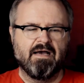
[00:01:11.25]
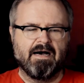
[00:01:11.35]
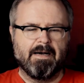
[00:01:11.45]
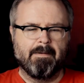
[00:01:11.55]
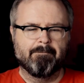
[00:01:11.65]

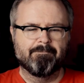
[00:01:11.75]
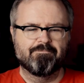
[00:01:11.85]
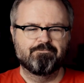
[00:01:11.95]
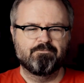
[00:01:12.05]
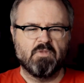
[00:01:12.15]
Um,
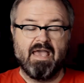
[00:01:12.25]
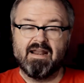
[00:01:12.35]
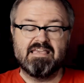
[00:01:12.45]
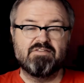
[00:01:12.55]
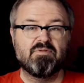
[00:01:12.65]

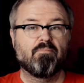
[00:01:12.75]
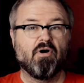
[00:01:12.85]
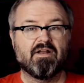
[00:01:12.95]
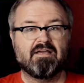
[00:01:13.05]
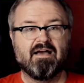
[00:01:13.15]
and I even
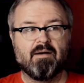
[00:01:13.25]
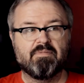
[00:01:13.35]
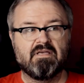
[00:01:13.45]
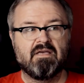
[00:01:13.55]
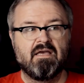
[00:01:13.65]
bought a
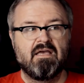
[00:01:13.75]
copy